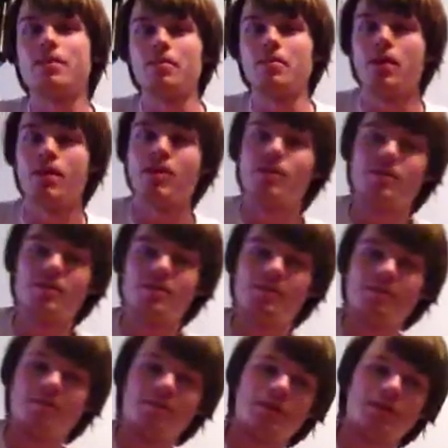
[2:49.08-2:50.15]
the part
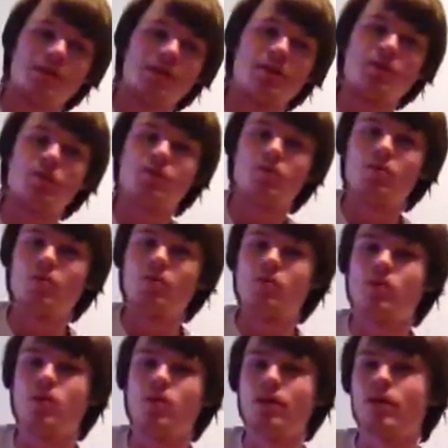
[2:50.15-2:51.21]

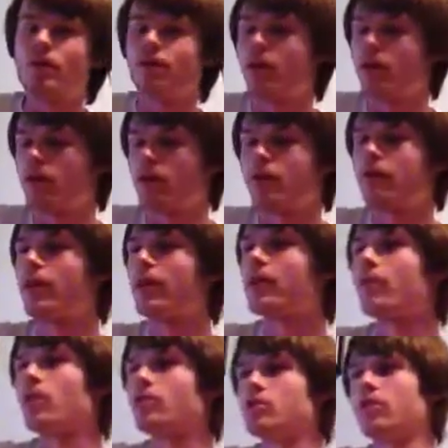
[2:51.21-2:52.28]
when they're following Freddie
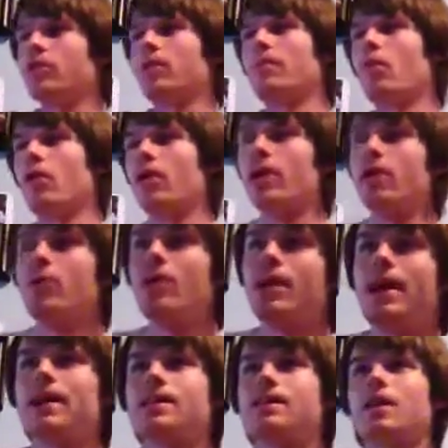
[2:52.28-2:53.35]
Roach in the morning. When he
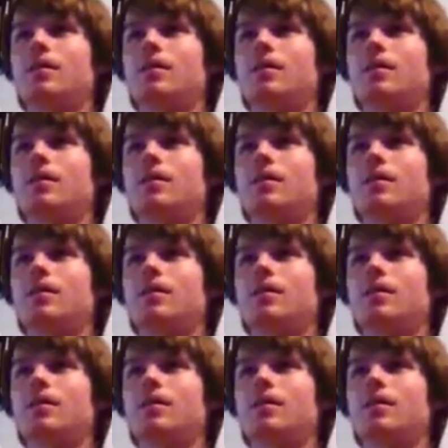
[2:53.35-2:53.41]
gets